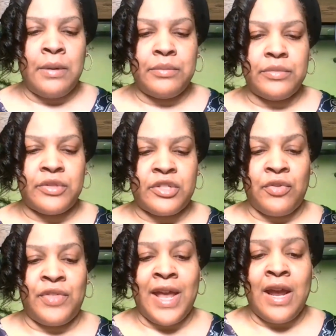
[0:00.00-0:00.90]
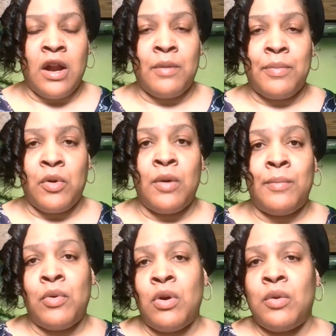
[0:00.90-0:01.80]
So they are on
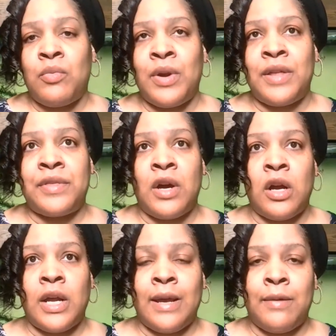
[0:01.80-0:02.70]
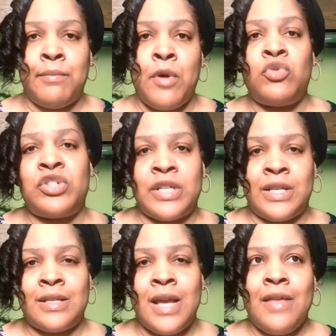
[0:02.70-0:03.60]
board with the emotions
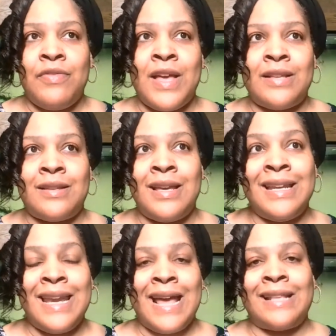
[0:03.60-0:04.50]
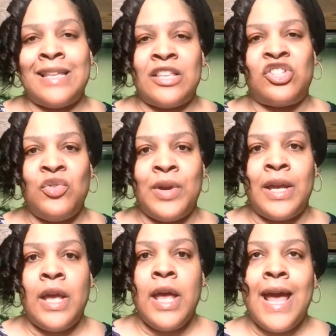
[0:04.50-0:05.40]
that's connected to it.
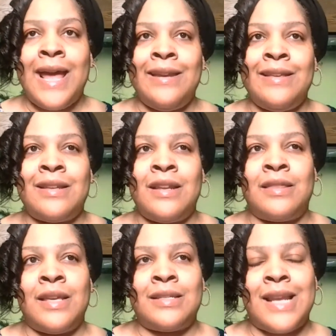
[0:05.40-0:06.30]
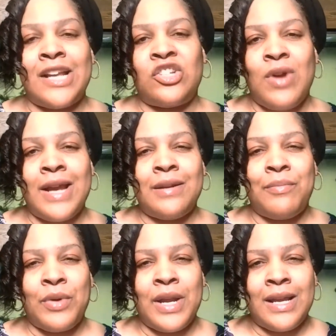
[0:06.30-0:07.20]
And these are the things that I tried to
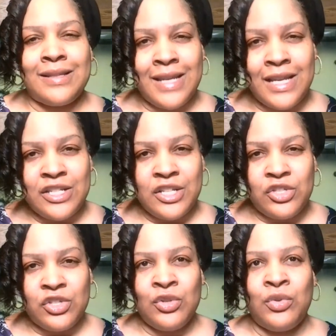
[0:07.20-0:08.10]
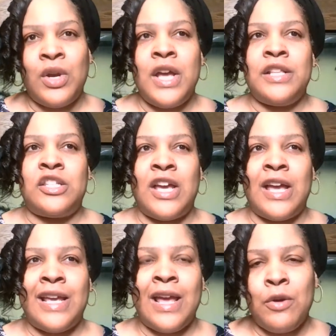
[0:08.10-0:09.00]
bring attention to
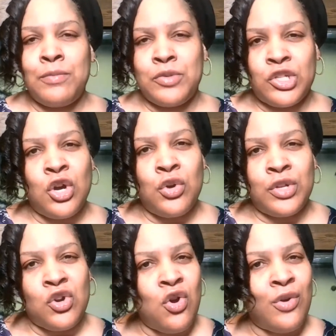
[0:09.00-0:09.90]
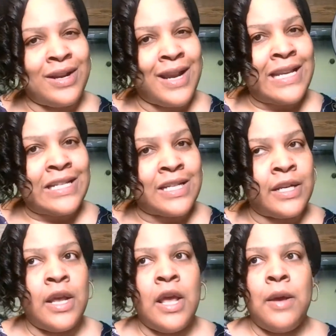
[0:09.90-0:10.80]
help show the correlation
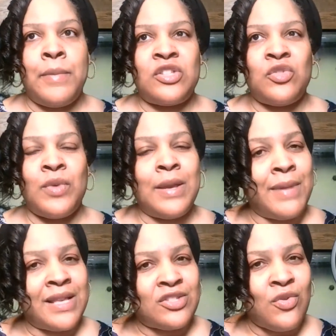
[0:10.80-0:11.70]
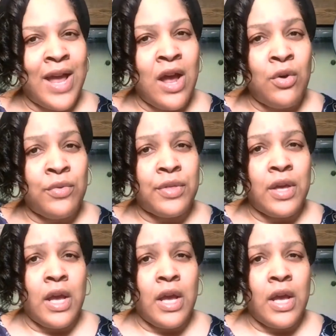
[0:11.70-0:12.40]
between mental health,